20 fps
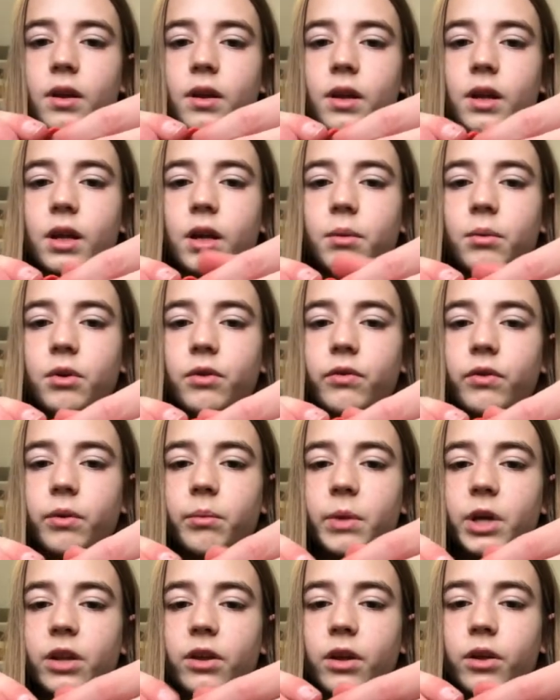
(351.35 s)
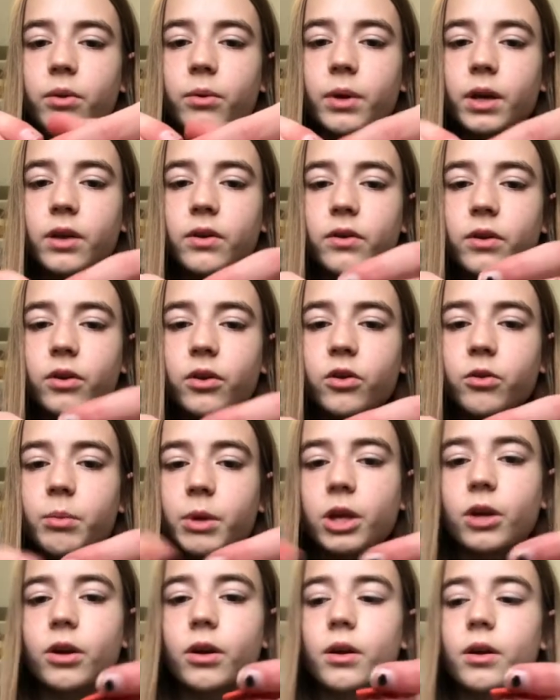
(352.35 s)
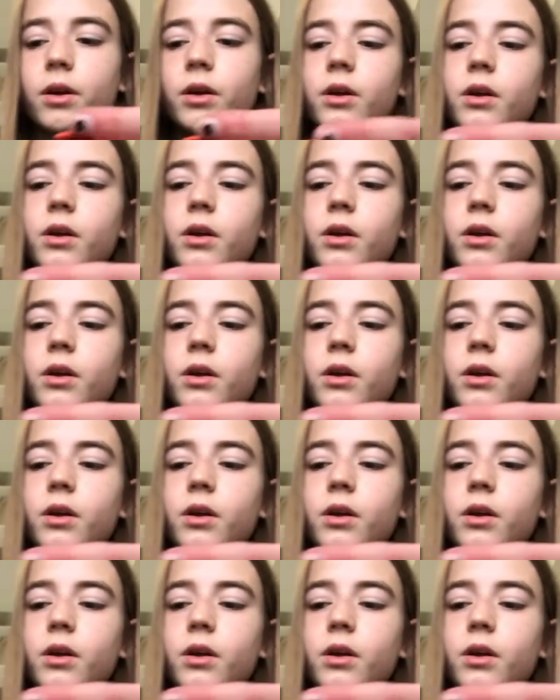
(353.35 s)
And I'm gonna flip mine the other way because it looks better.